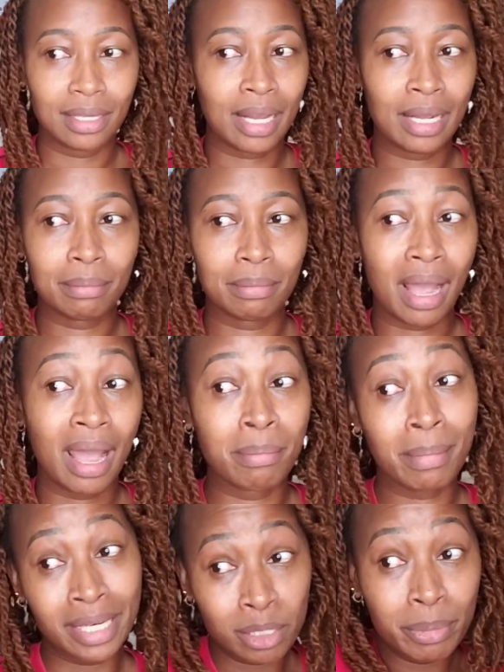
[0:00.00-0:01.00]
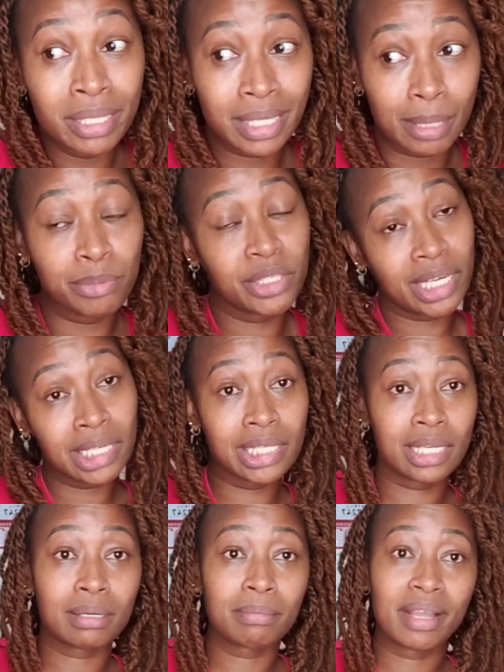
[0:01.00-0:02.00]
I, I might be
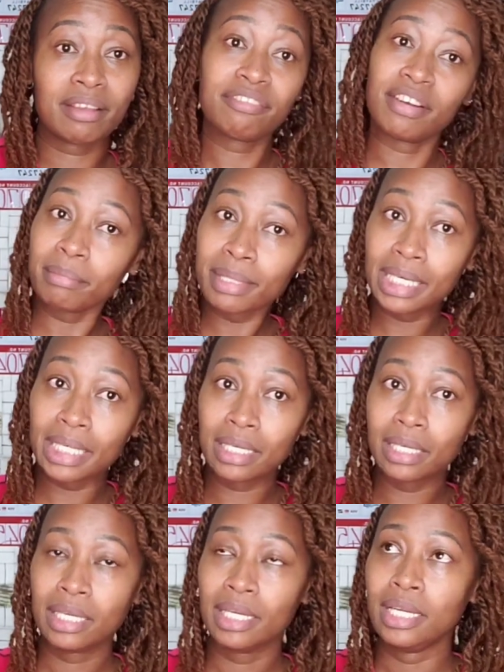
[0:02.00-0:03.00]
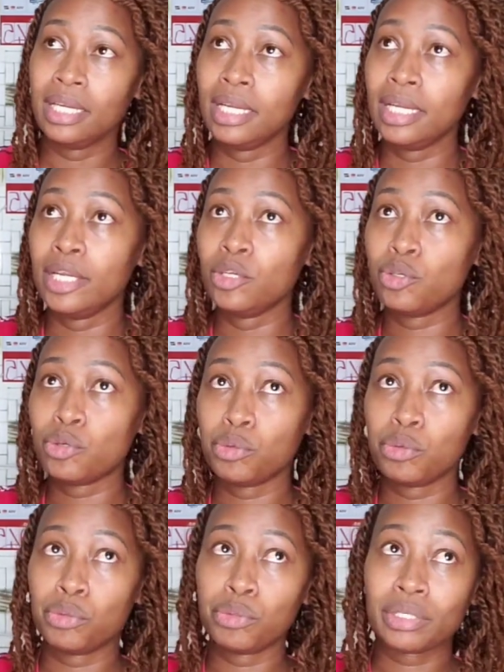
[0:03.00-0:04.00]
subjecting my family
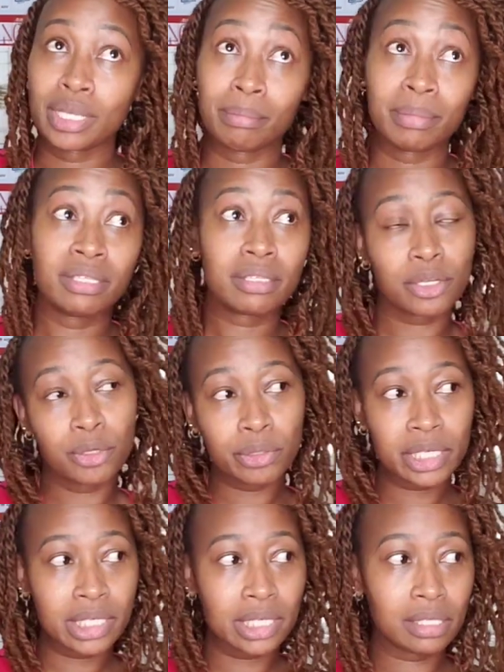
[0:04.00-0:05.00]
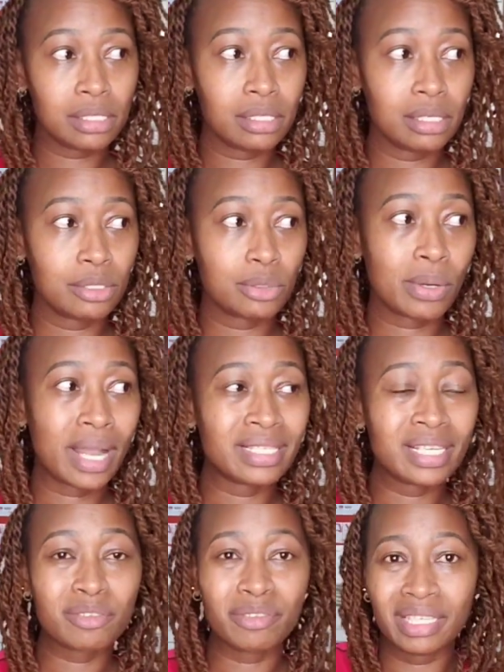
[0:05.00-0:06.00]
to some insecurities. So I
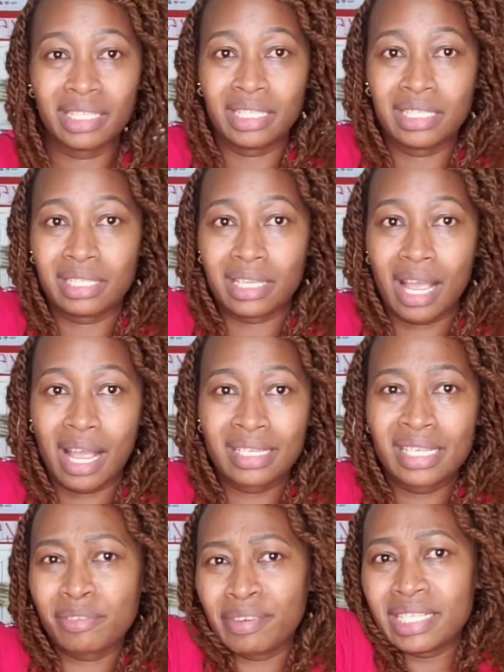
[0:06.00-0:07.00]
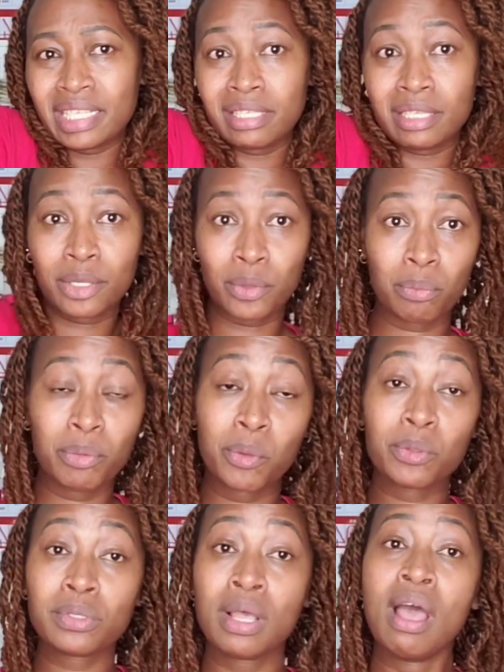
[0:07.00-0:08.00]
just felt, I just felt insecure
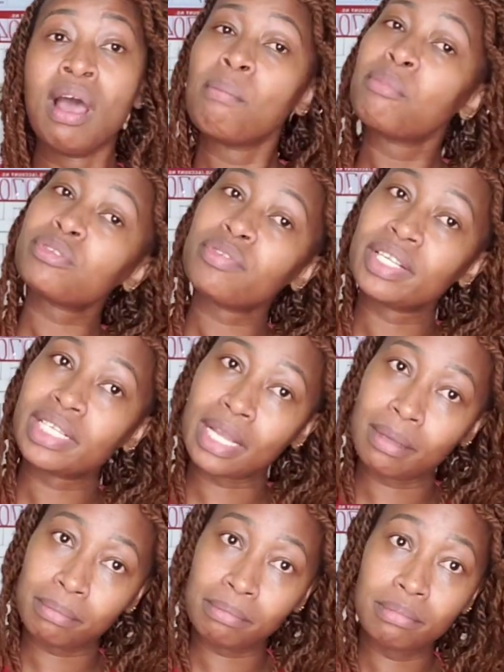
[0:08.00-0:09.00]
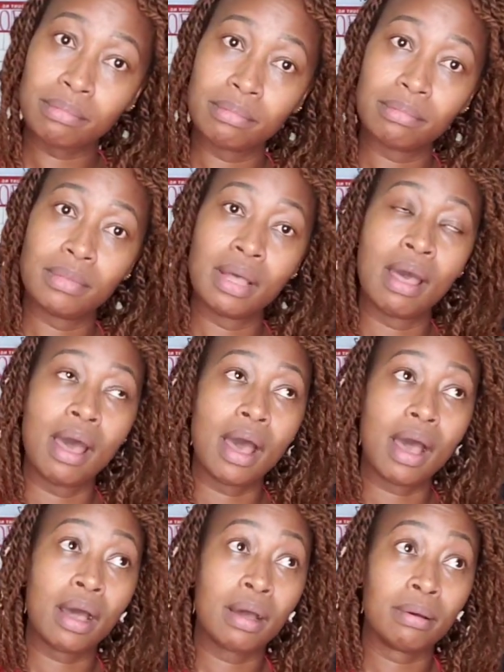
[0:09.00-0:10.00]
because most of the time
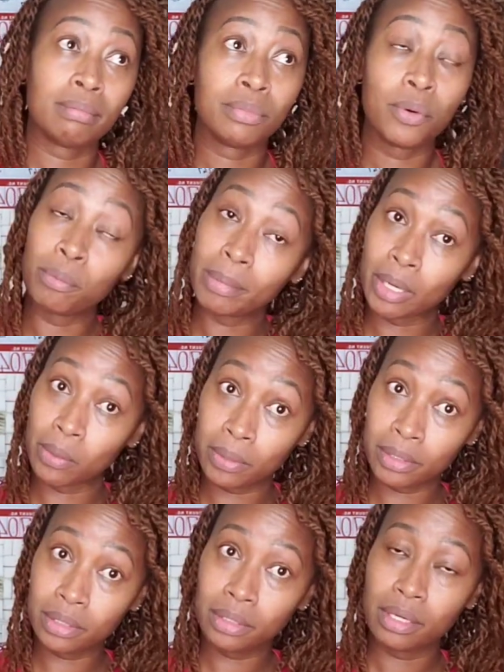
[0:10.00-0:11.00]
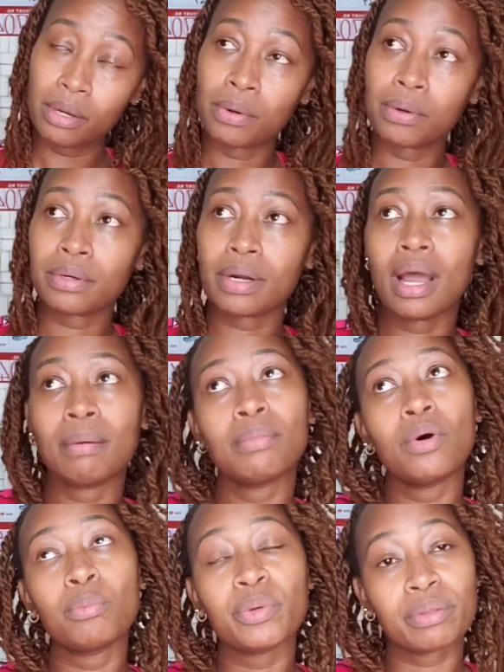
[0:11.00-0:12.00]
I'm home alone or I'm
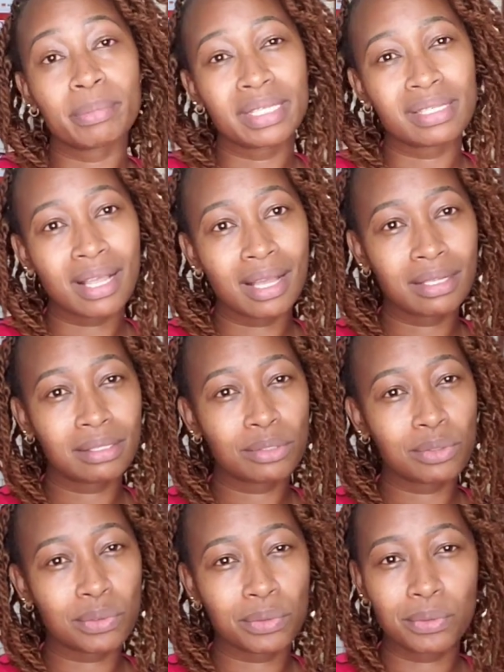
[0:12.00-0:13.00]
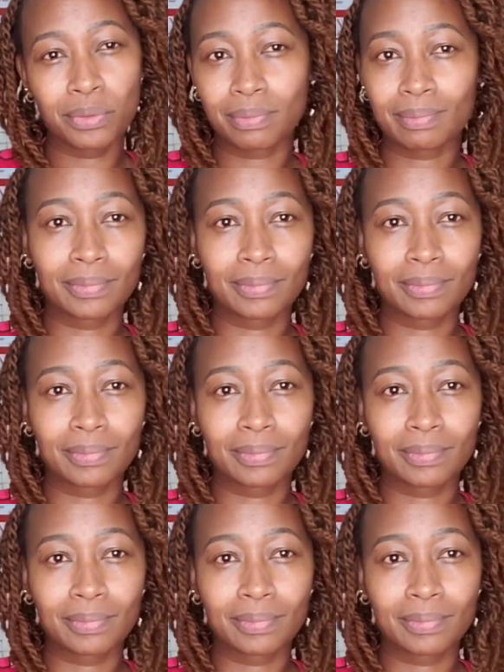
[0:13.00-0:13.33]
home with my son. So